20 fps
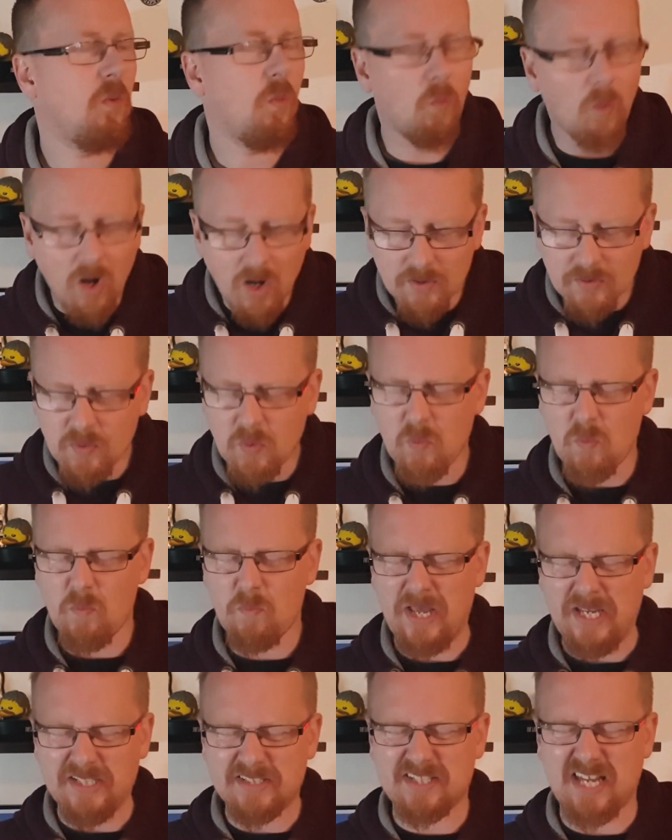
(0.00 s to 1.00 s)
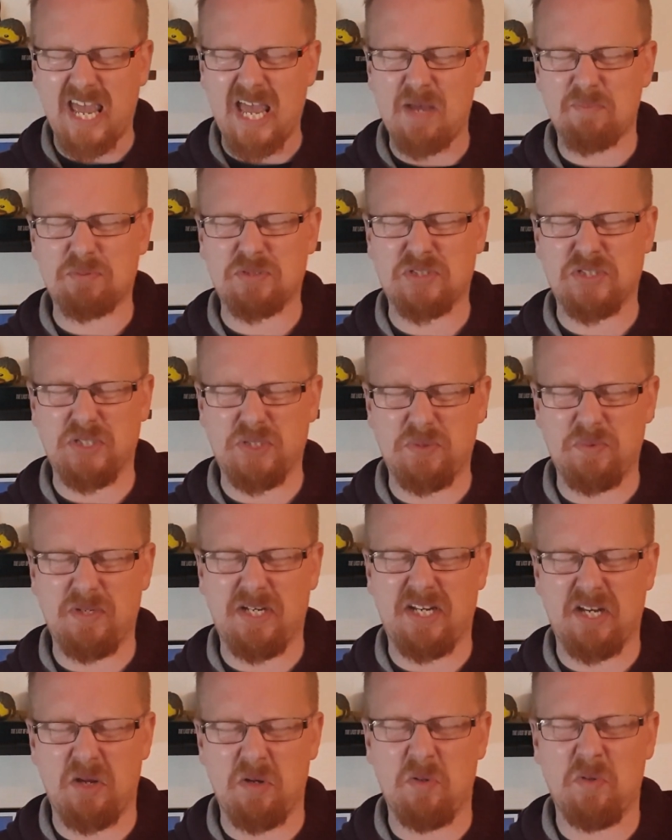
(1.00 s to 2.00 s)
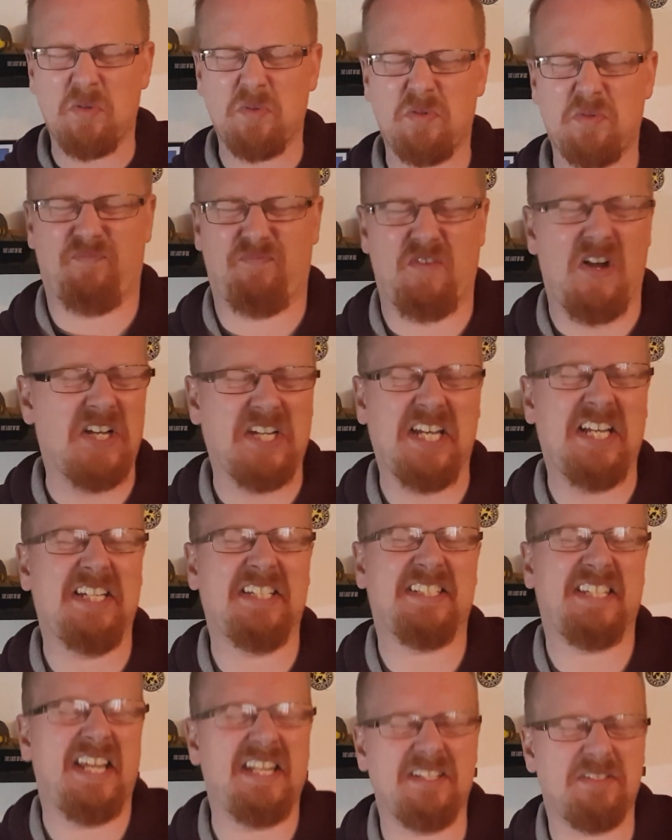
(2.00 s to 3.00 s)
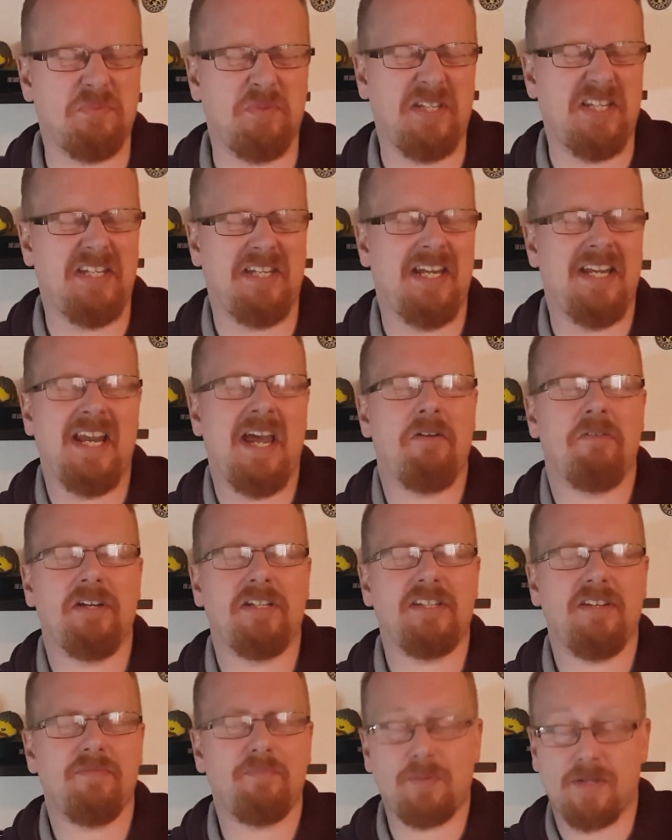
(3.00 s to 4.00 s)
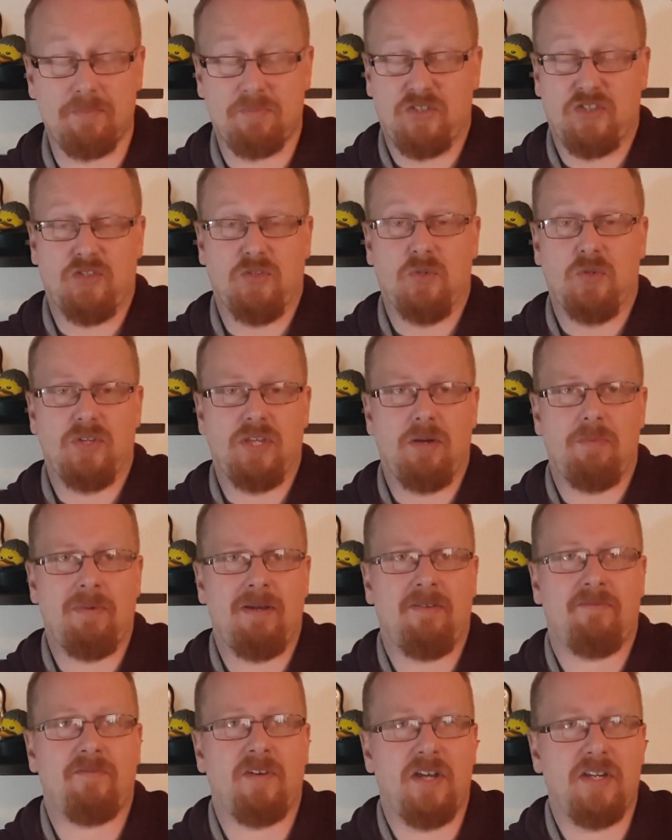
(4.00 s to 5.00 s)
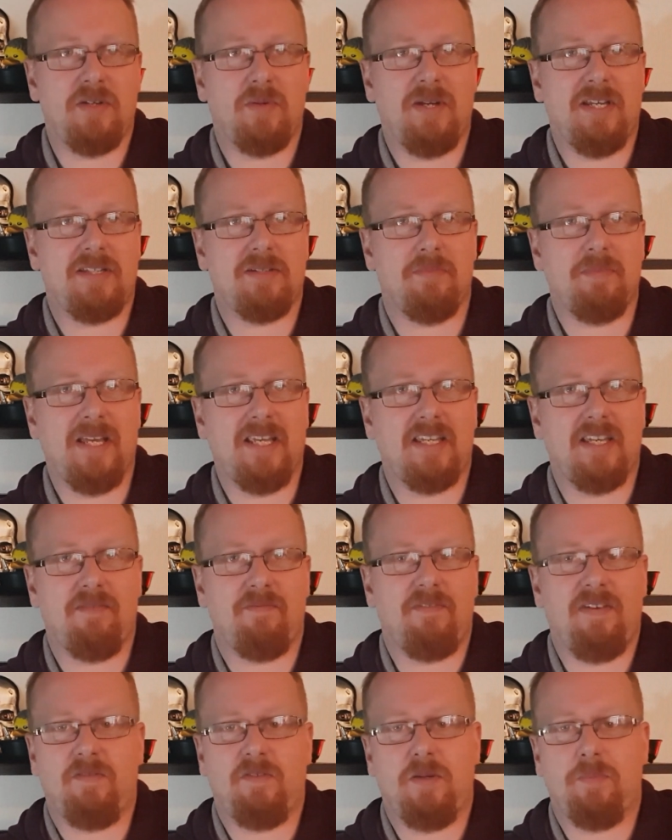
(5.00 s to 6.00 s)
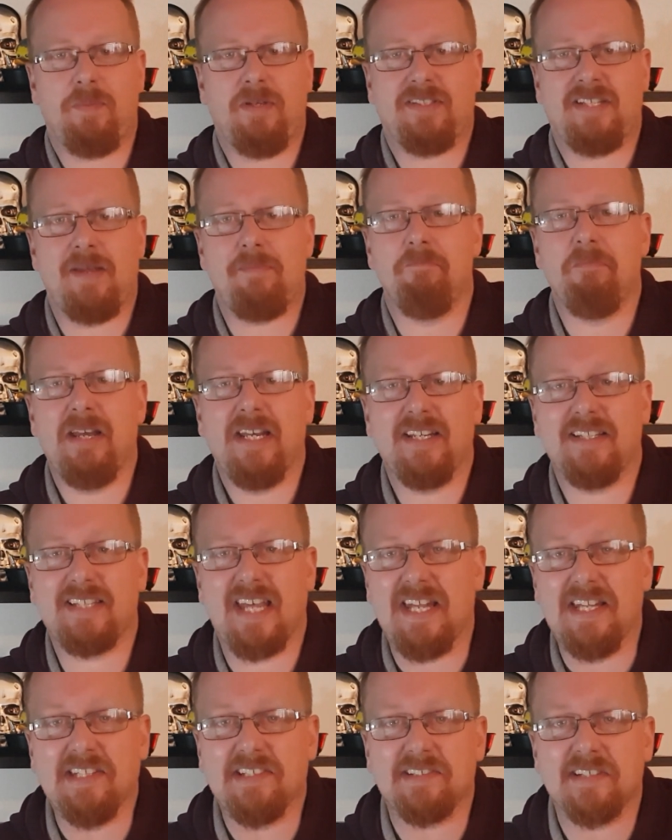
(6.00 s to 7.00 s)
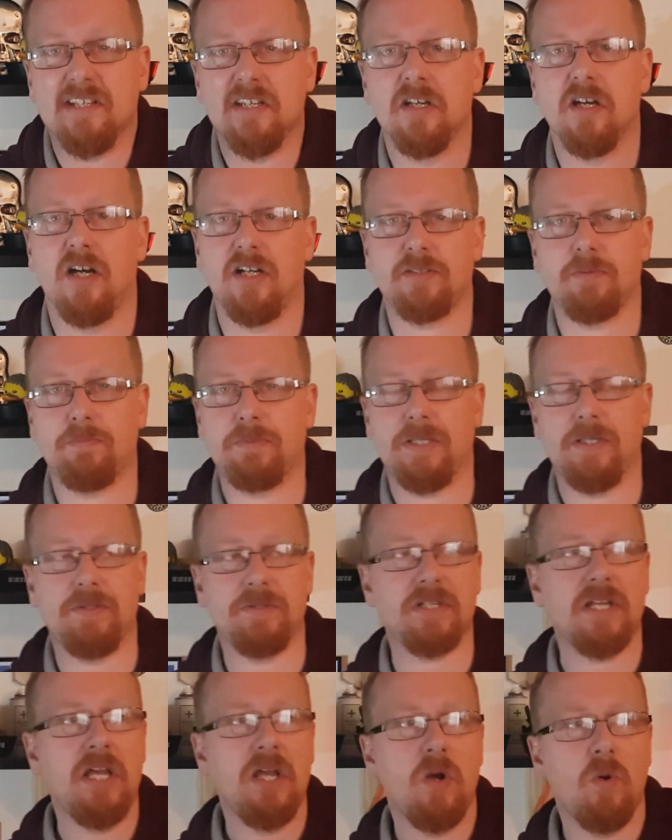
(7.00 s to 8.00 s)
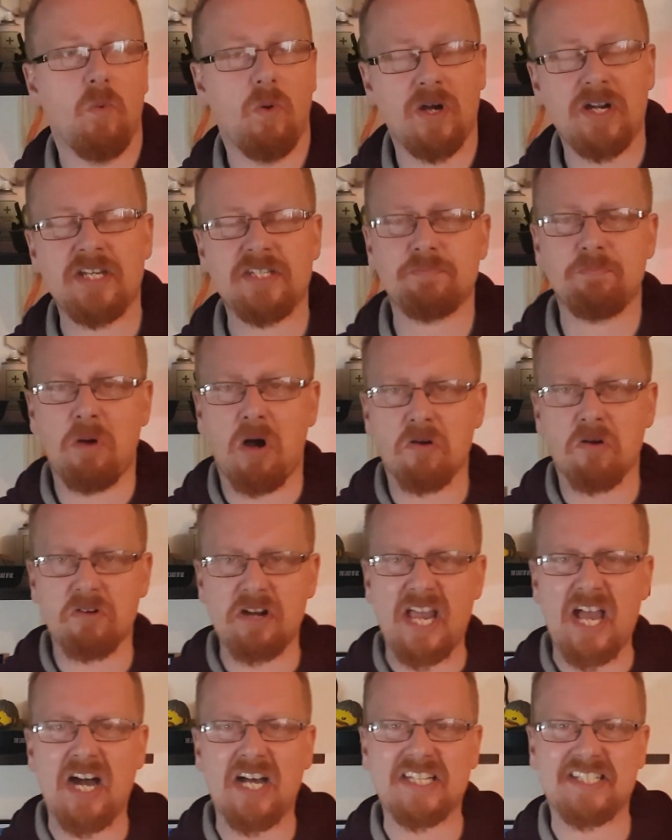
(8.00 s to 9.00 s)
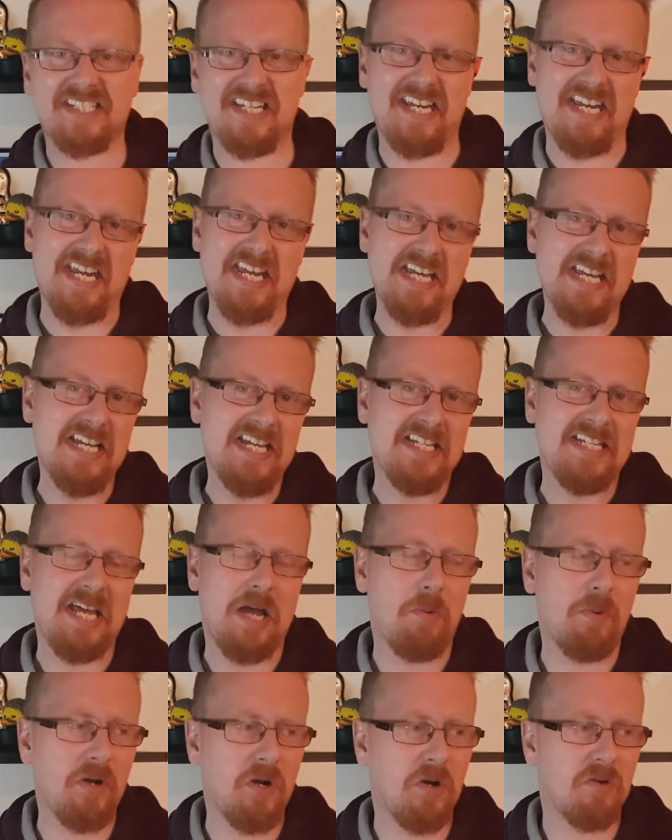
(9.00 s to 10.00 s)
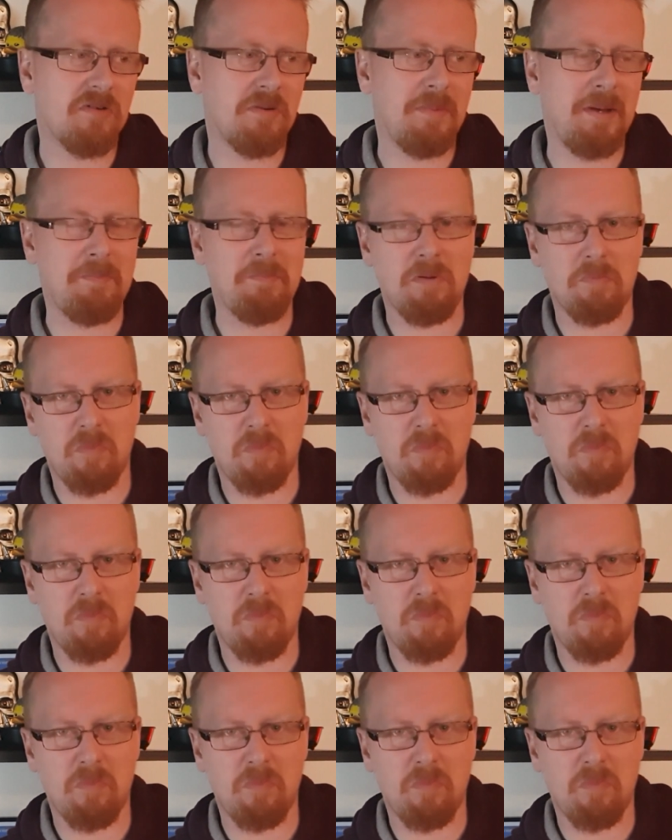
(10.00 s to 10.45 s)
One makes absolutely no fucking sense within the narrative, but I'm sure they might find a way to make it 50% make sense, I suppose. One is Moriarty. Now, we all remember